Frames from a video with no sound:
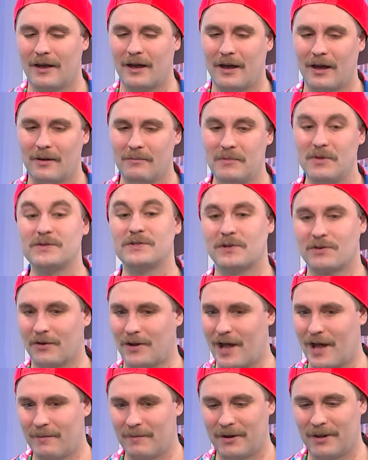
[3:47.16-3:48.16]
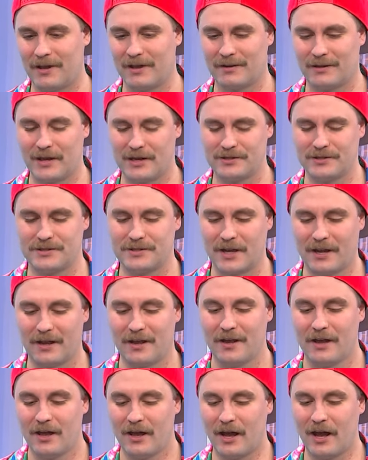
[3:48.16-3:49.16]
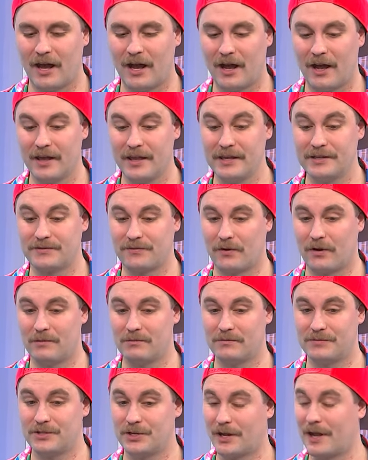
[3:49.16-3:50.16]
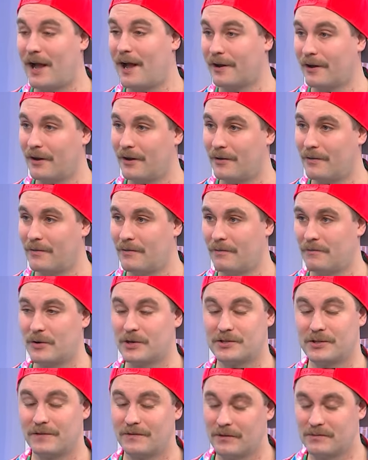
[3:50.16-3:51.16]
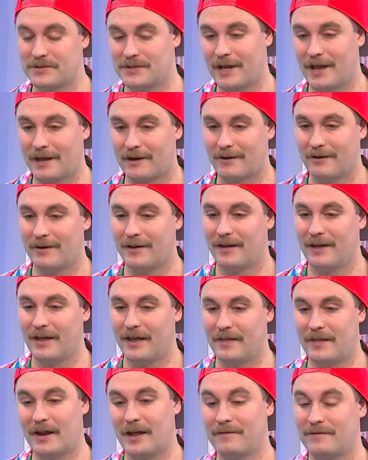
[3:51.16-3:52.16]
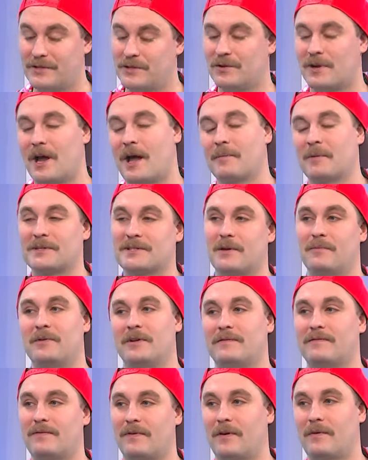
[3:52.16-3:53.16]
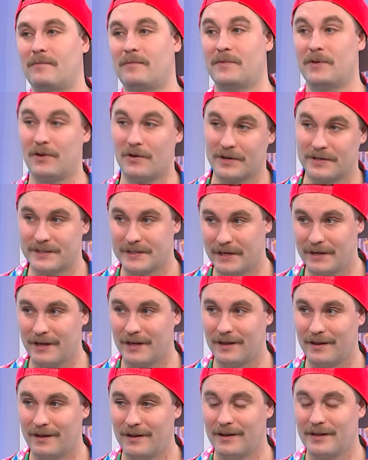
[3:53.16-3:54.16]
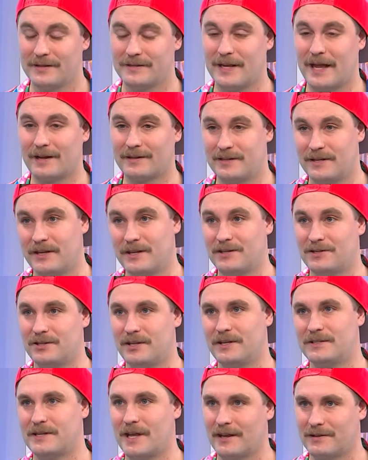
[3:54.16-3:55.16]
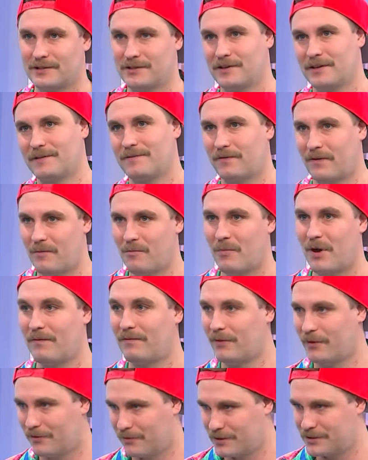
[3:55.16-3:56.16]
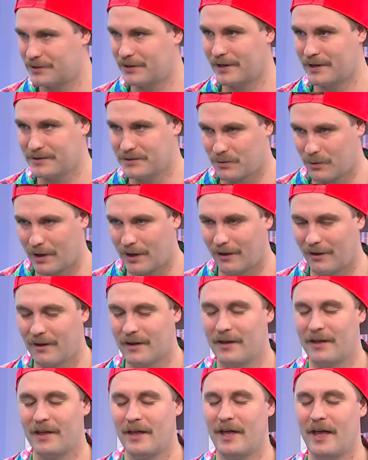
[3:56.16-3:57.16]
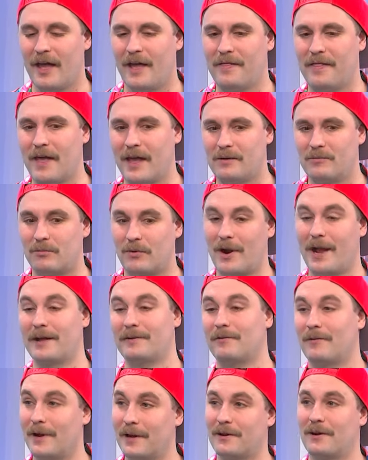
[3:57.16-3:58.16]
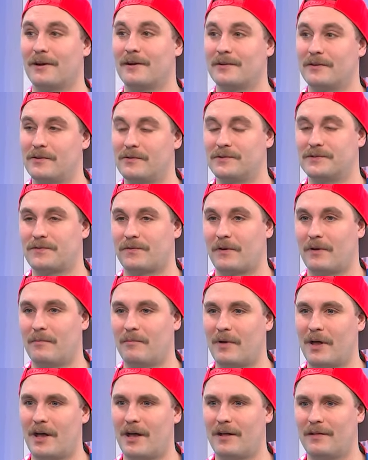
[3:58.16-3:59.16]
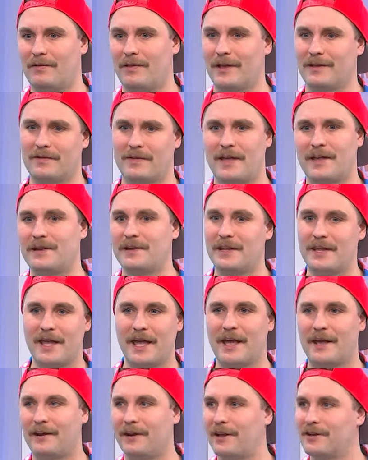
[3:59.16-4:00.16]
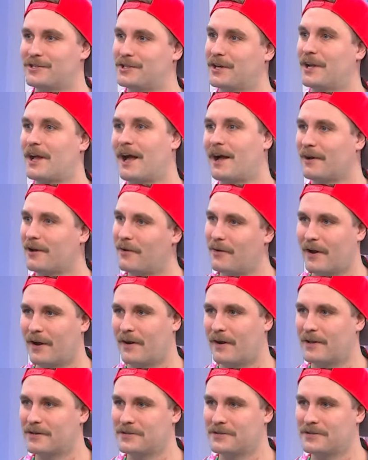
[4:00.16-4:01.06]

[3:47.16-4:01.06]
uh, musical comedy, I should say. Uh, he's from Chicago, originally from Seattle. And then I have two comics coming in from New York City. Zach Deesh, he's actually from Buffalo originally as well and then Brad Rickert, who's from uh, like the Indiana, Chicago area.